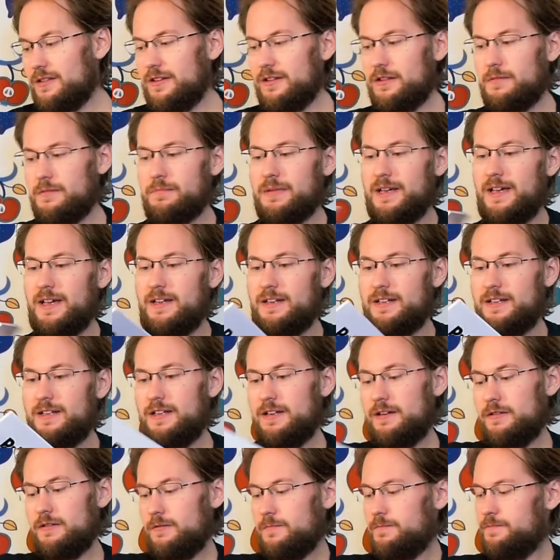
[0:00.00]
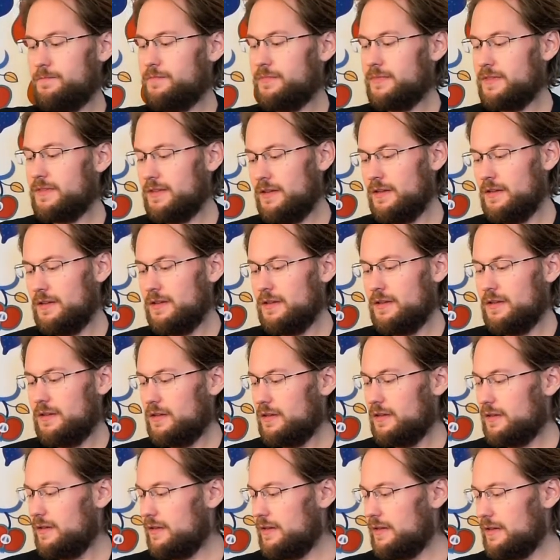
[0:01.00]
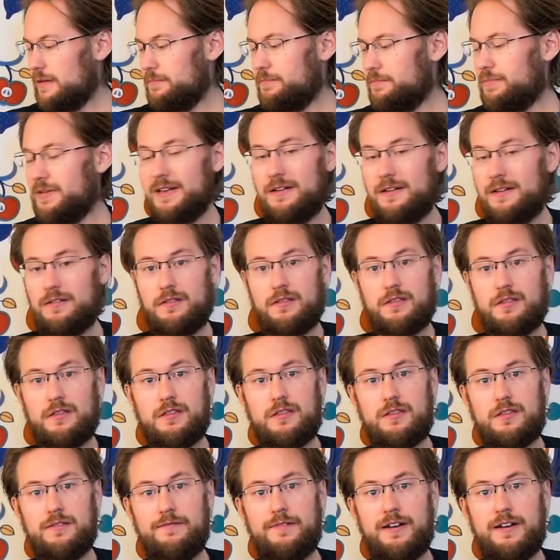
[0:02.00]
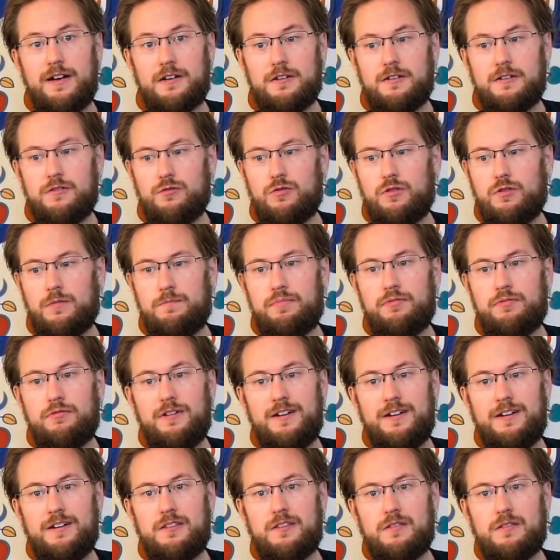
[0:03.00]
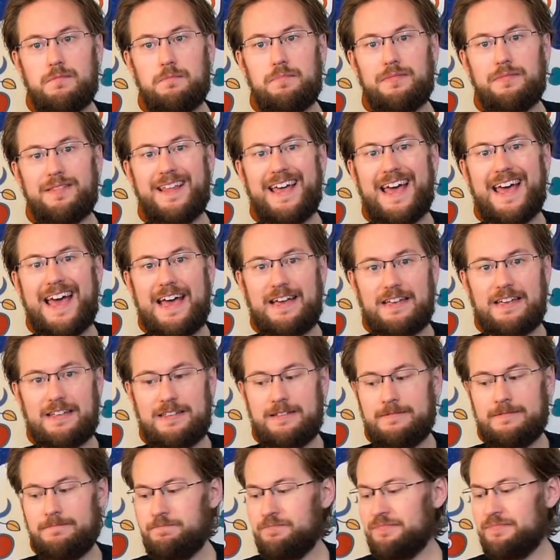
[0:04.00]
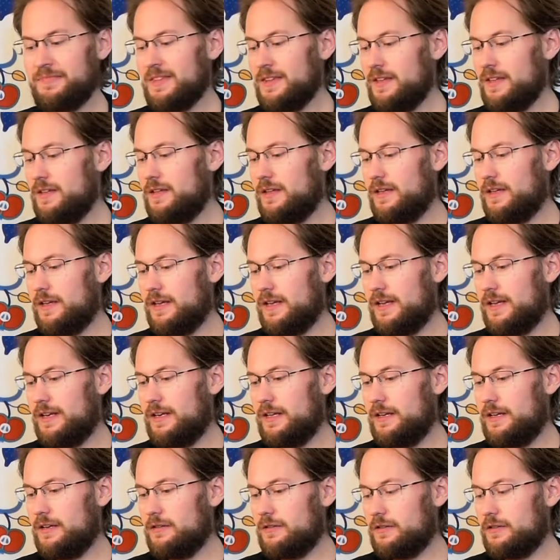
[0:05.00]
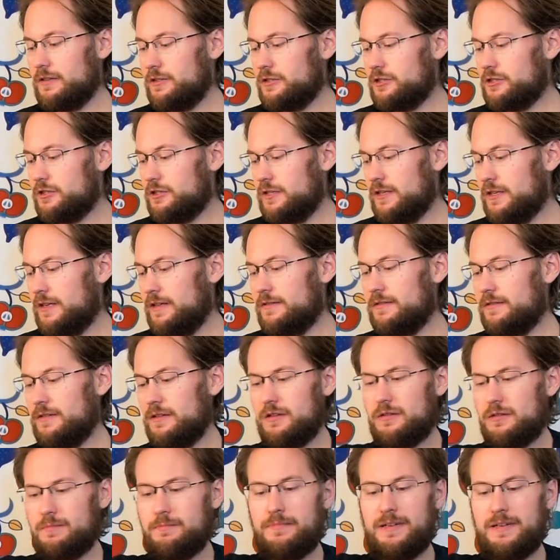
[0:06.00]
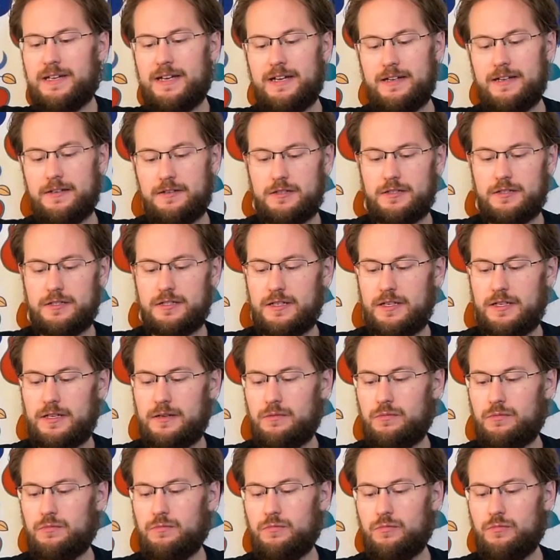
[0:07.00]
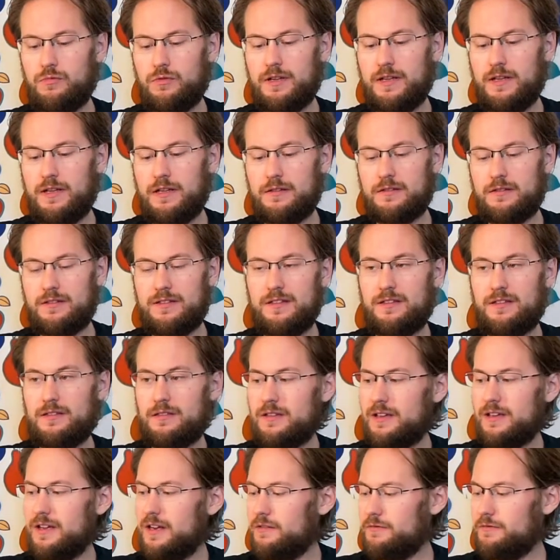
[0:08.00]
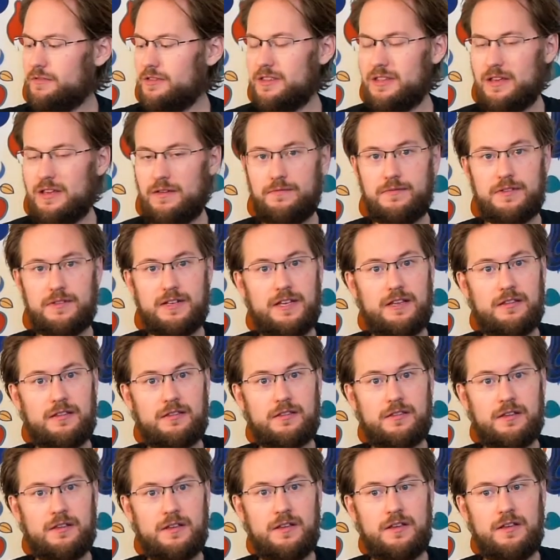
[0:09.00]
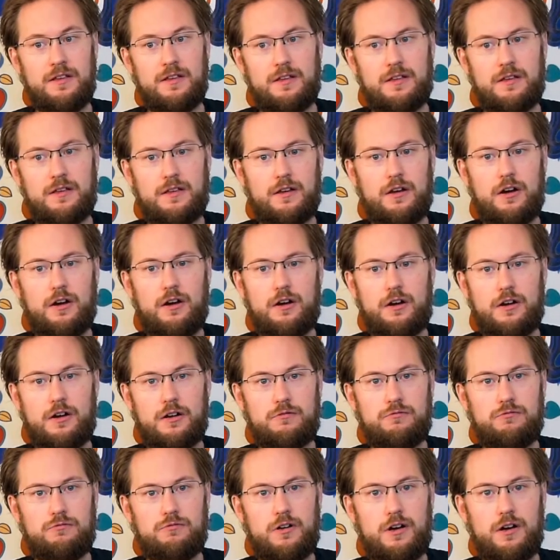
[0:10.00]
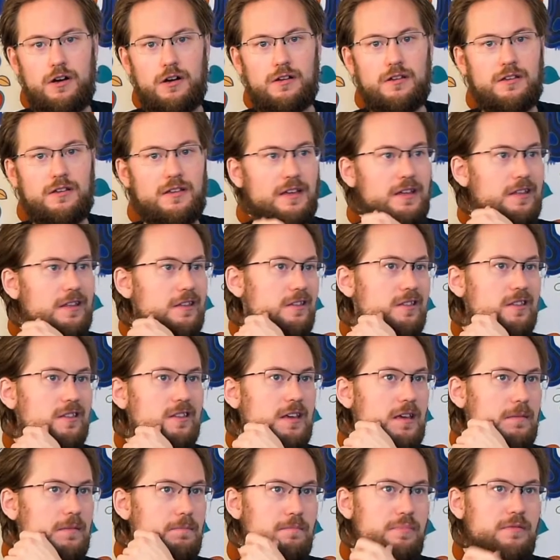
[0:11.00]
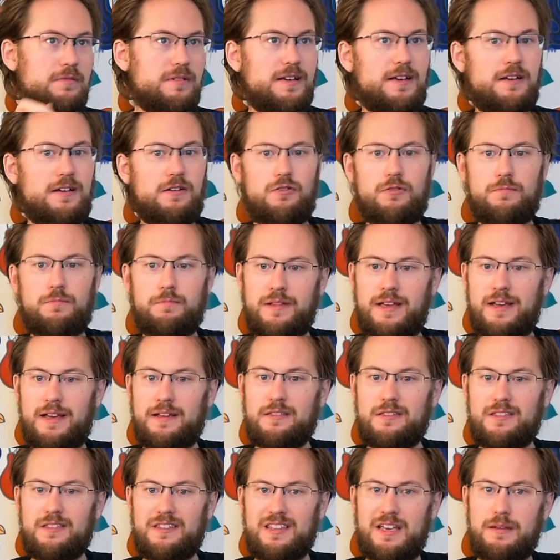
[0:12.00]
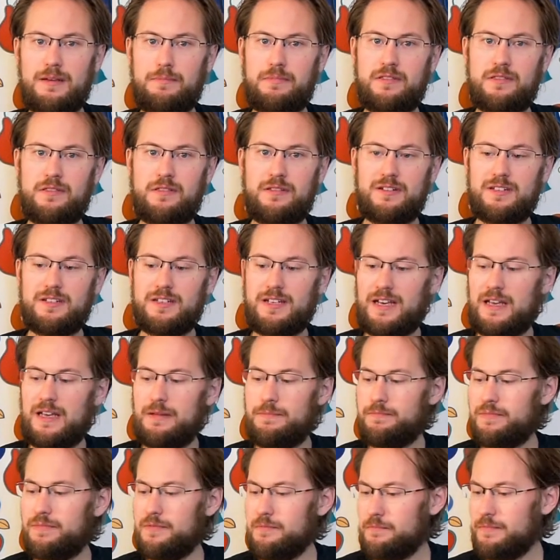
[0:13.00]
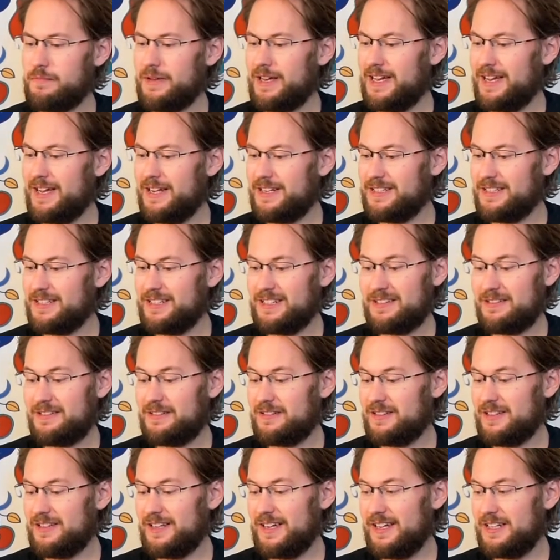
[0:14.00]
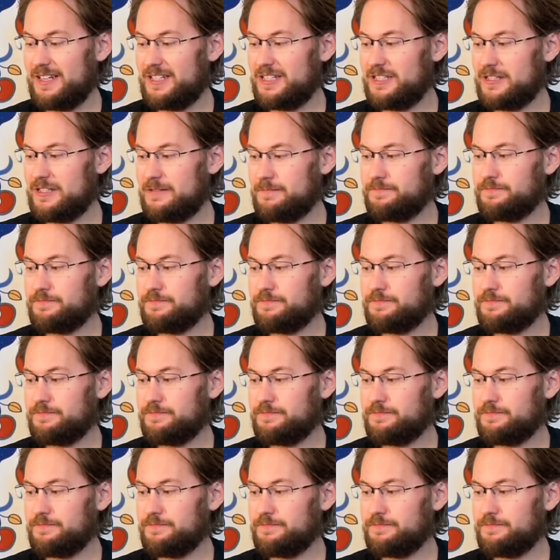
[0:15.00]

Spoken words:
little band here, Prins Svart, or Prins Black in English. This band is this kind of 70s hard rock, Zeppelin or Black Sabbath type band that